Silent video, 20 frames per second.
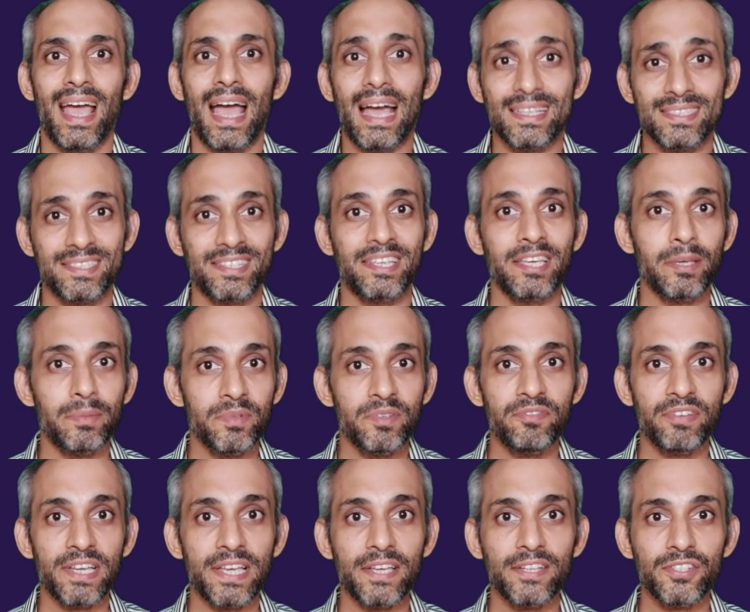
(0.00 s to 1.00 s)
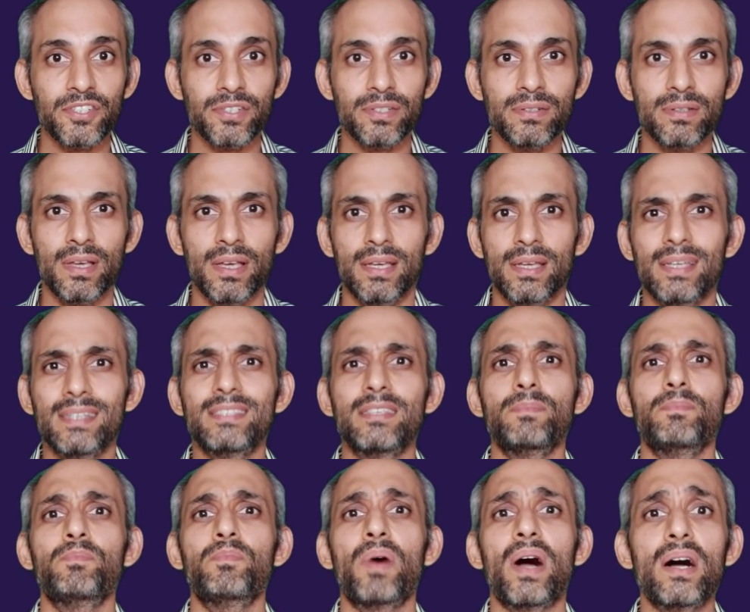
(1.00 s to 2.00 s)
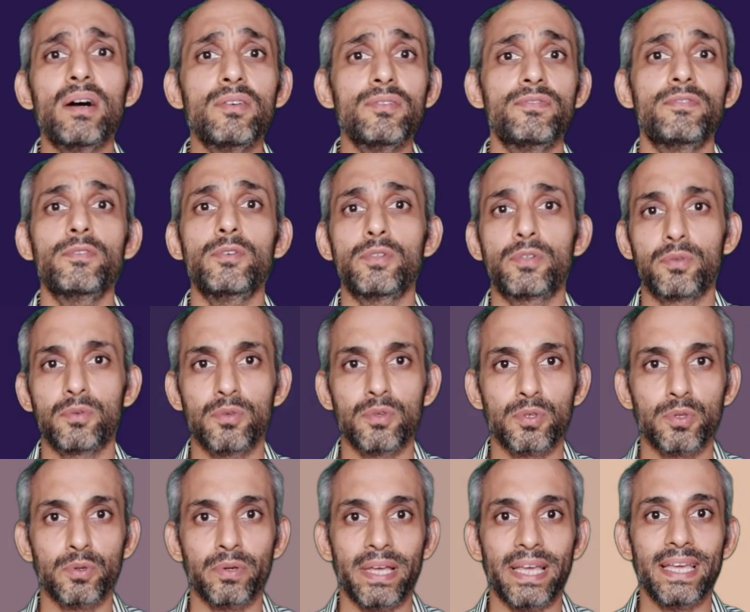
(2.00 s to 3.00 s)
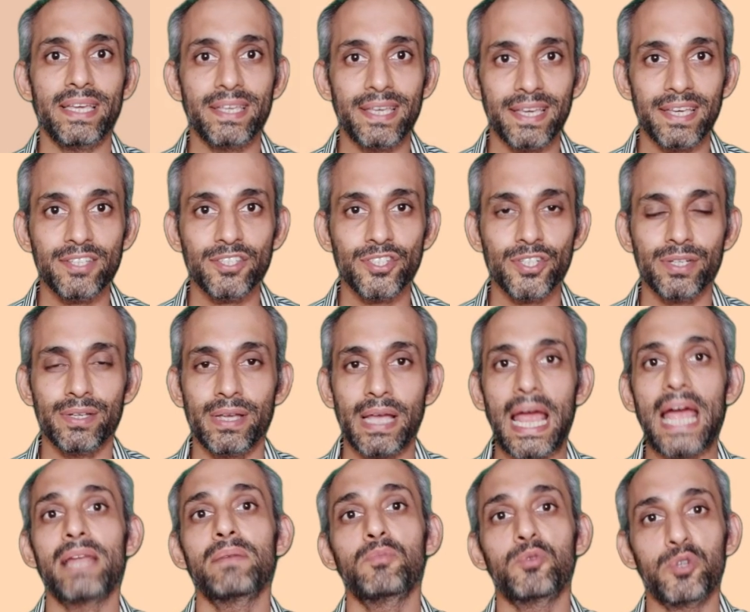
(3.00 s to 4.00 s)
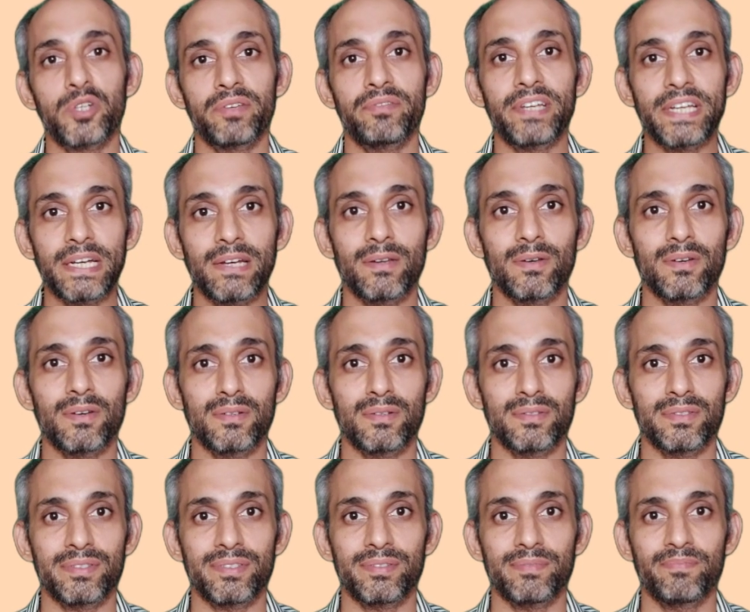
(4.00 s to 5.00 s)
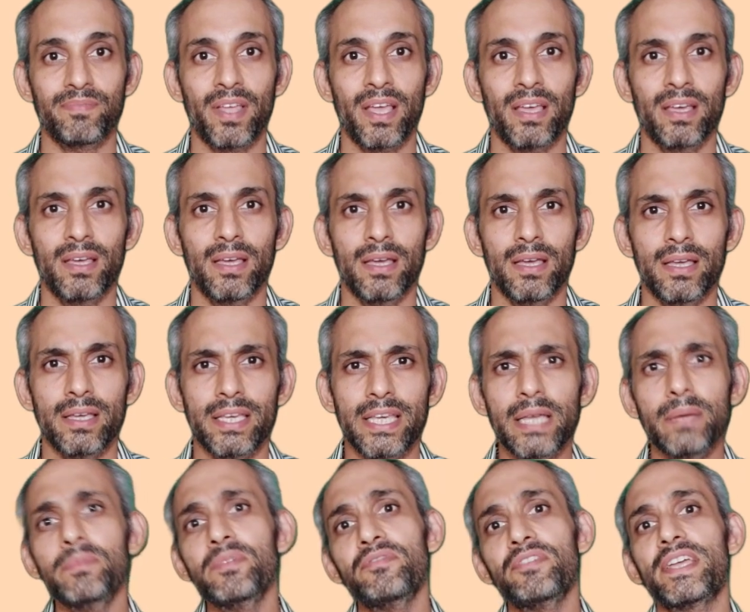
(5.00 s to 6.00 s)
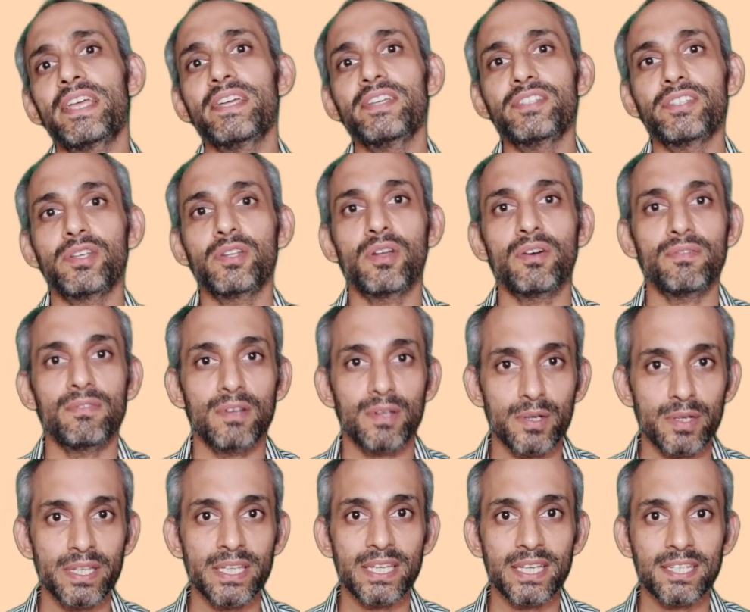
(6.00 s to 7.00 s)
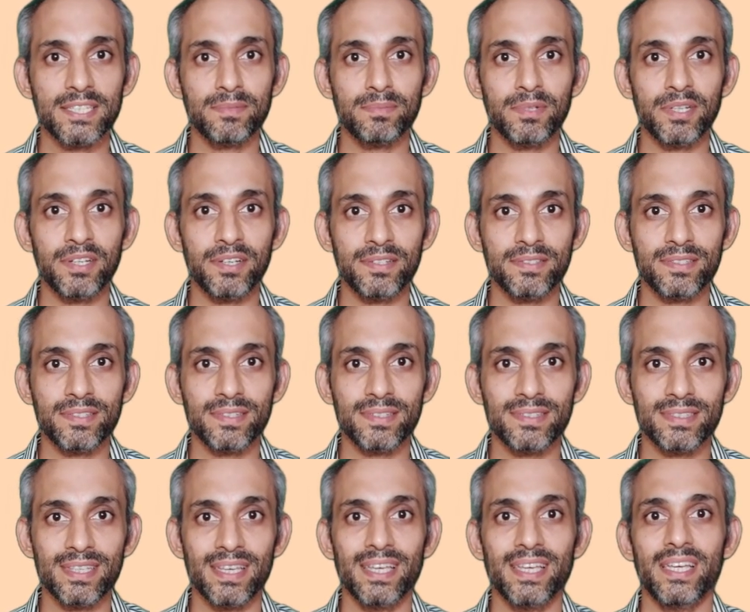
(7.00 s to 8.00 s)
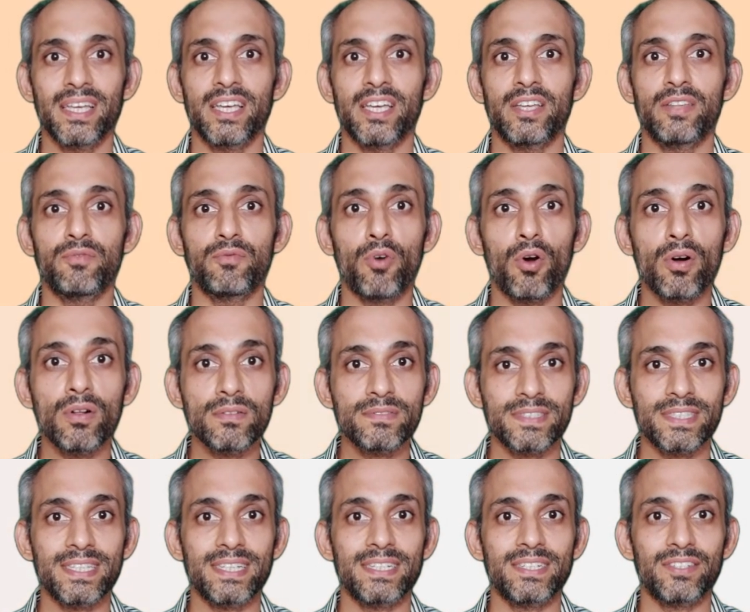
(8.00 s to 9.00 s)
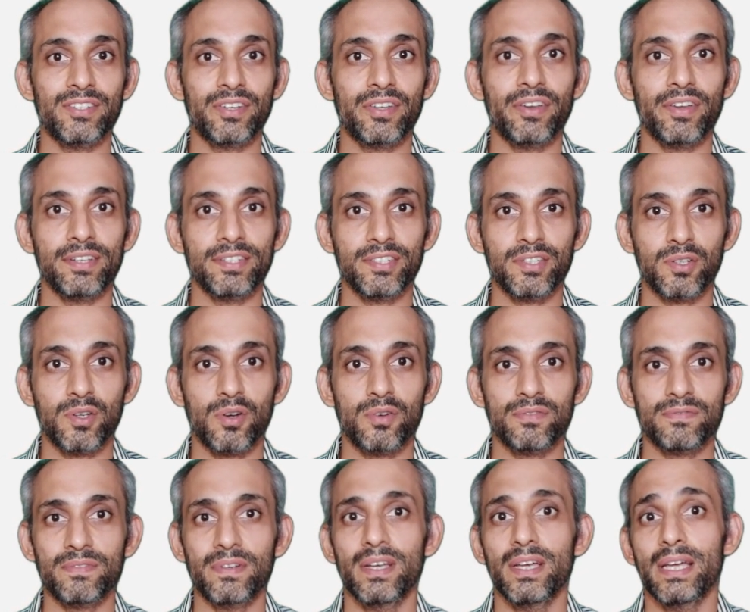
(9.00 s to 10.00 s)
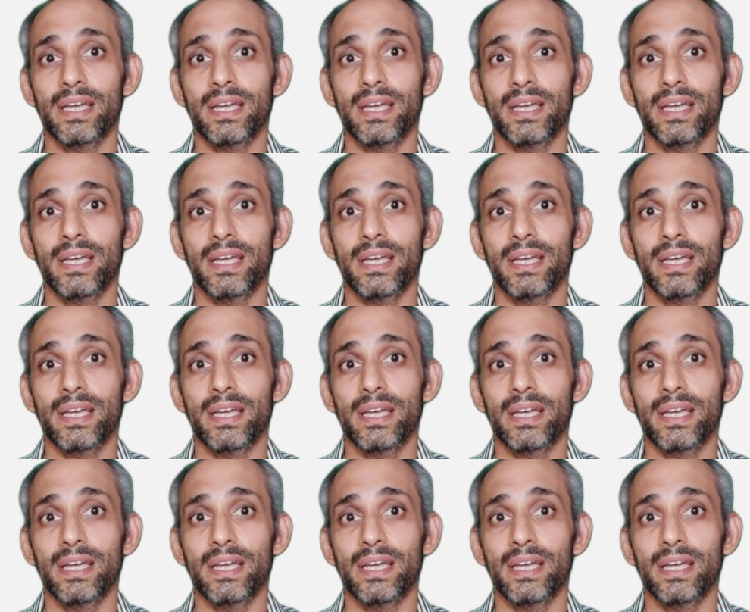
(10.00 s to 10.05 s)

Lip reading: as gamification is a powerful tool to engage and motivate learners. Gamification of learning experiences involves the integration of